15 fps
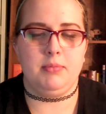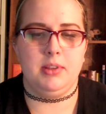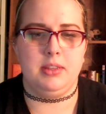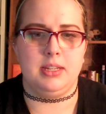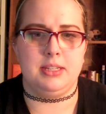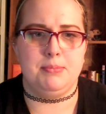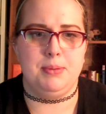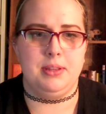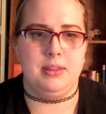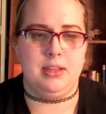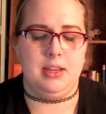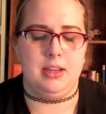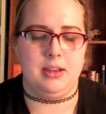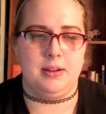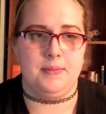
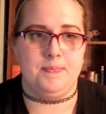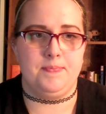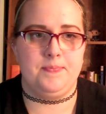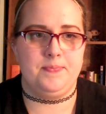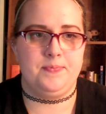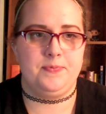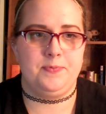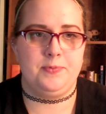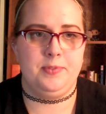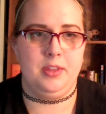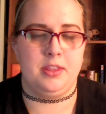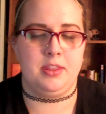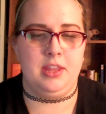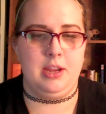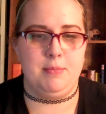
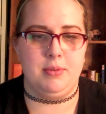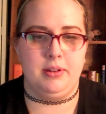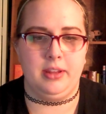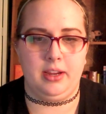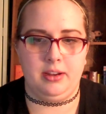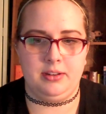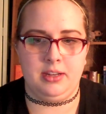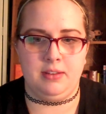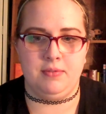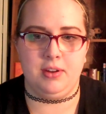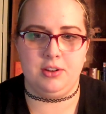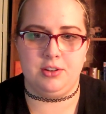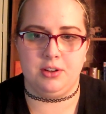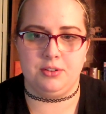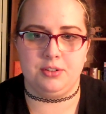the theme in like
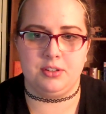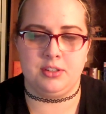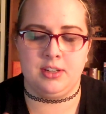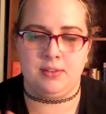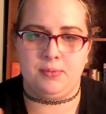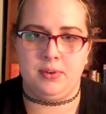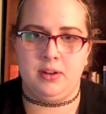TV shows and stuff.